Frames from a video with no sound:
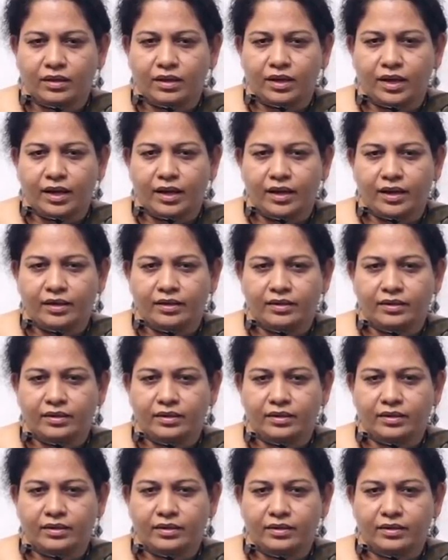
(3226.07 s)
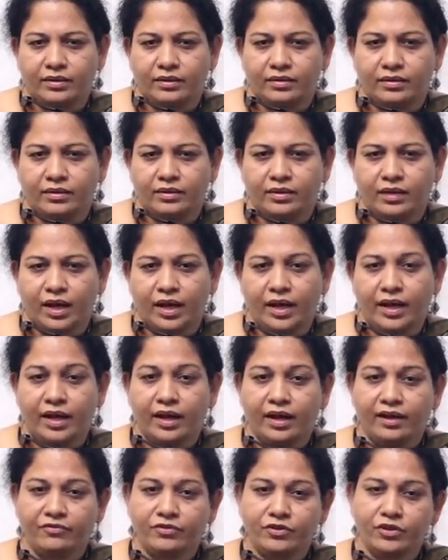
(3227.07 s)
And uh, I
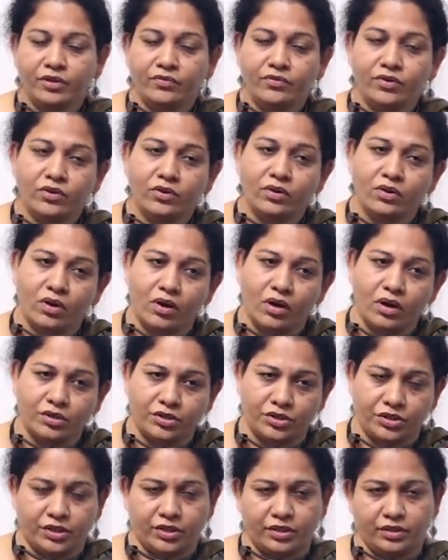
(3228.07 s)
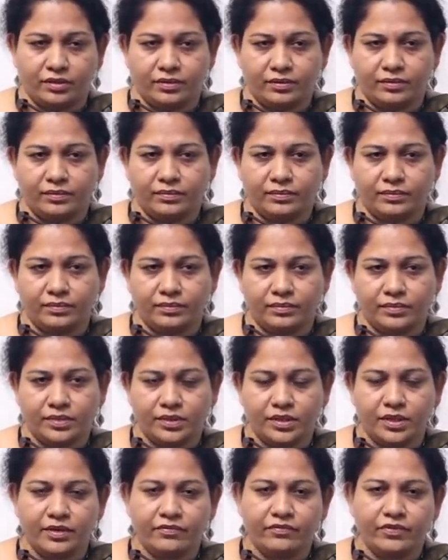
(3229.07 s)
have to give you a caution.
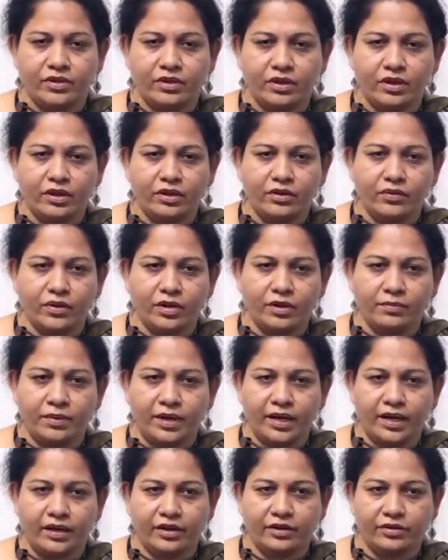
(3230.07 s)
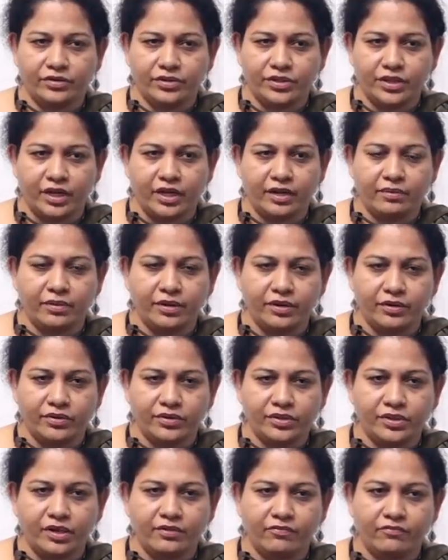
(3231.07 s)
See, if at all you are planning to study by
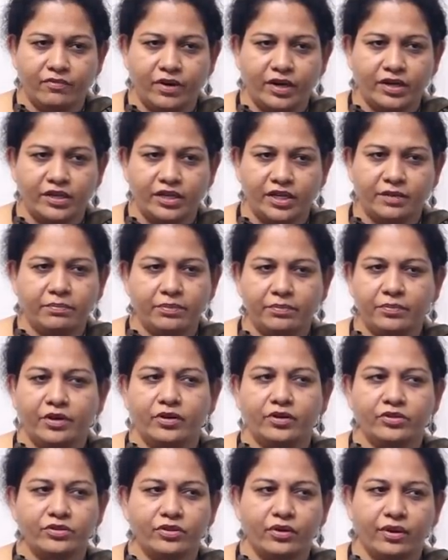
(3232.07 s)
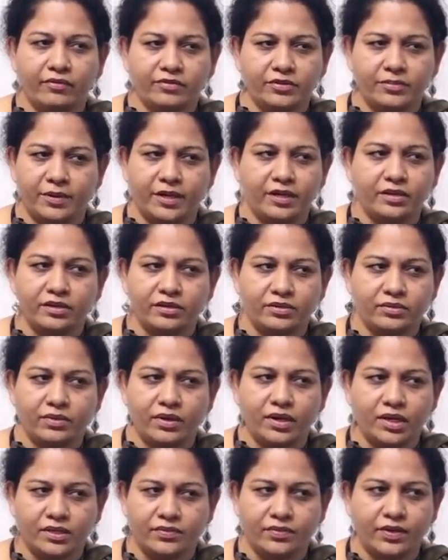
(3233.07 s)
yourself, one tip because you have spent two
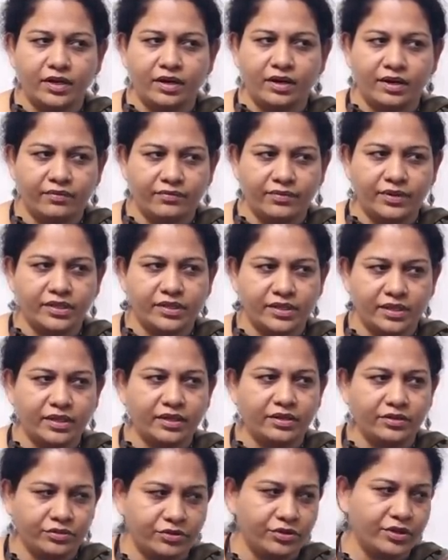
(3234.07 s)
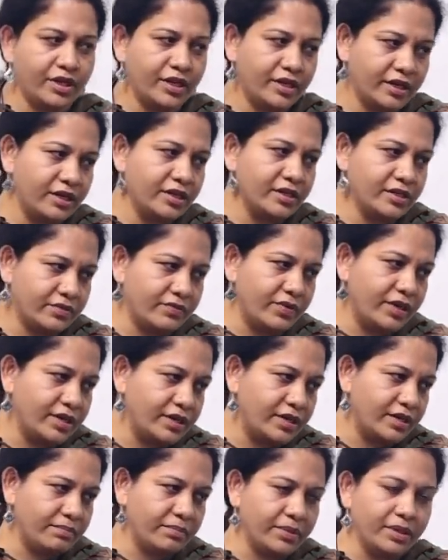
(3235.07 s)
hours, one and a half hours here, you should get at least one
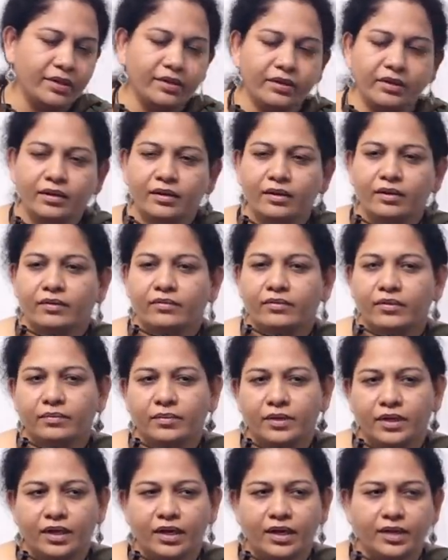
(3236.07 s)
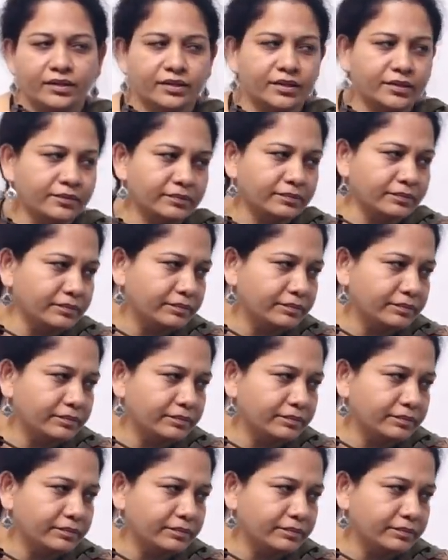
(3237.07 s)
tip from the class.